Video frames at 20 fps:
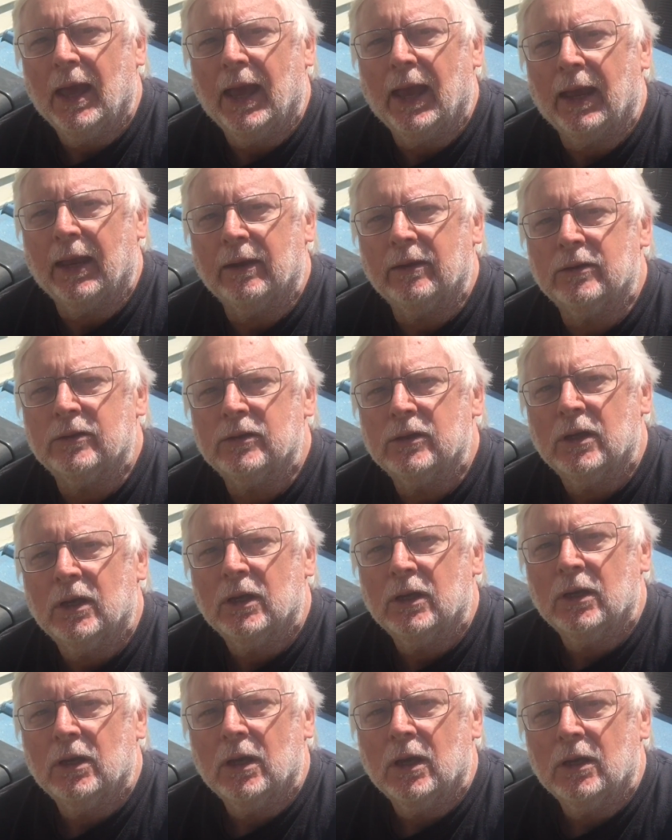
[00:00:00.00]
And
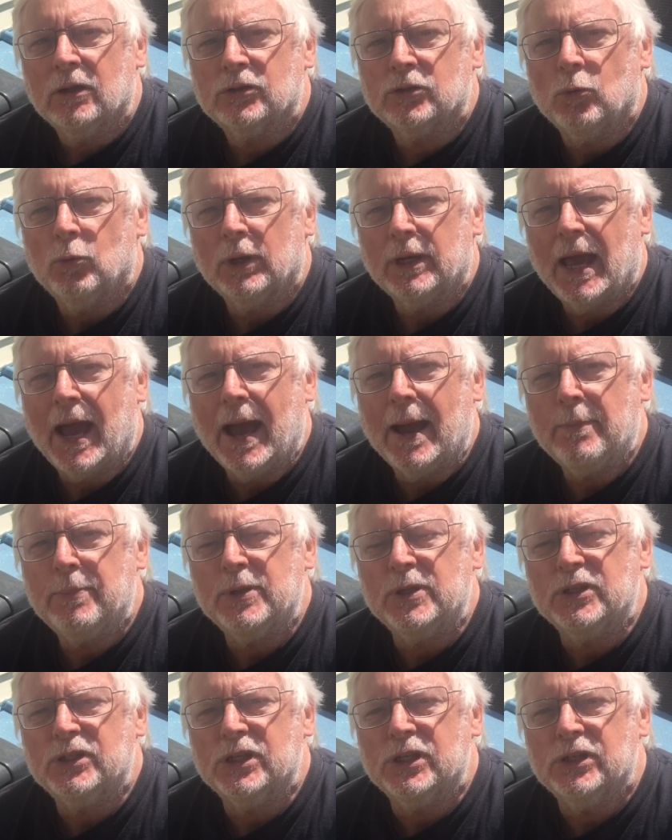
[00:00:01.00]
so what
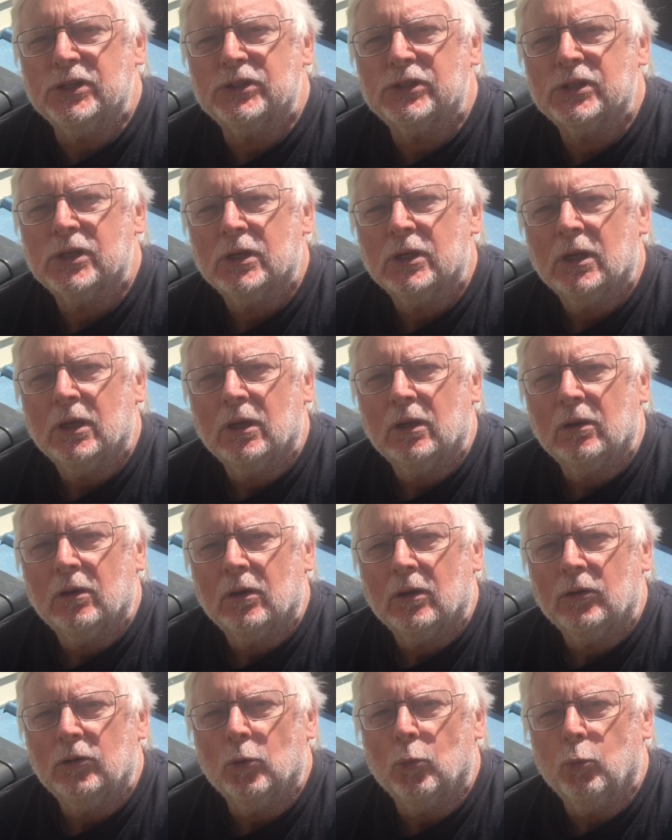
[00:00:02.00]
happens is
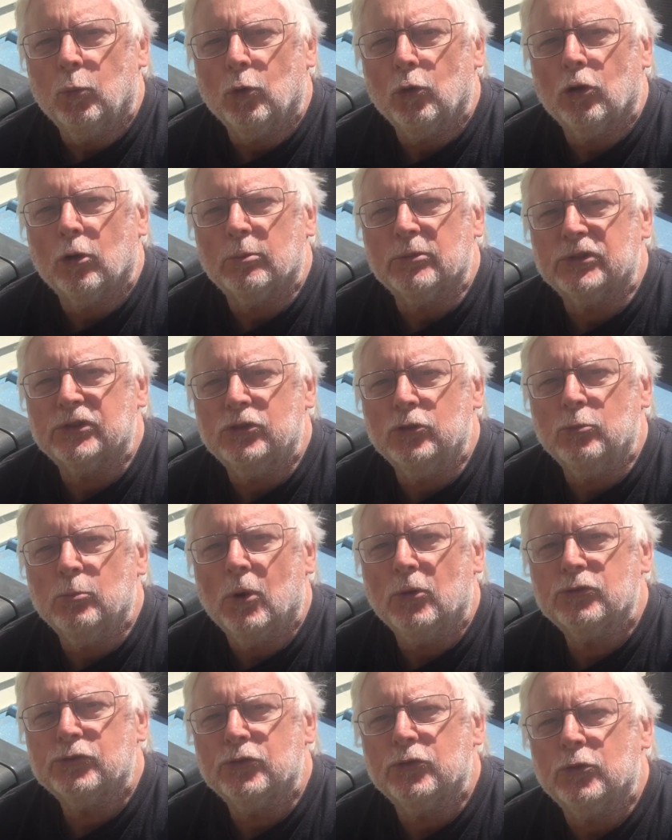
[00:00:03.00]
the worms do
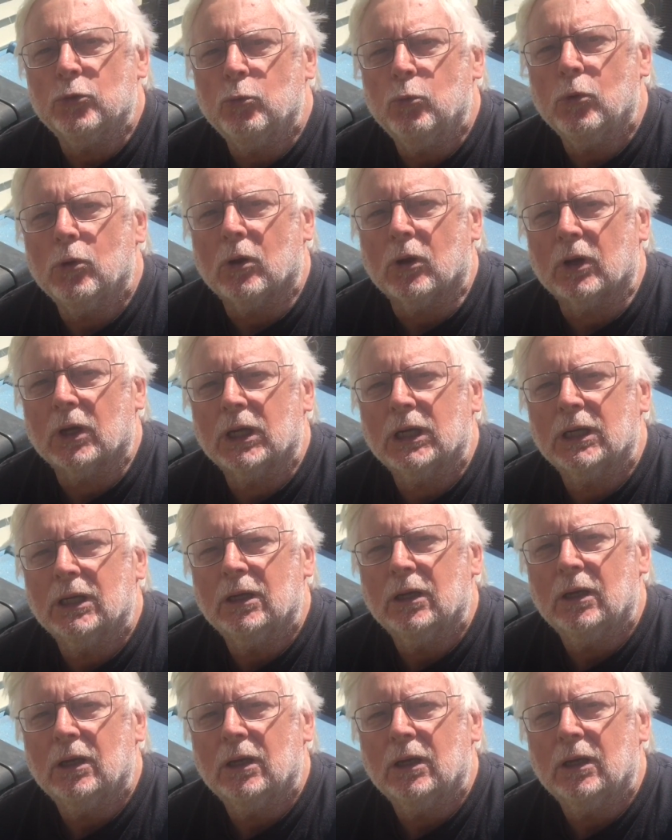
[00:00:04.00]
most of the work.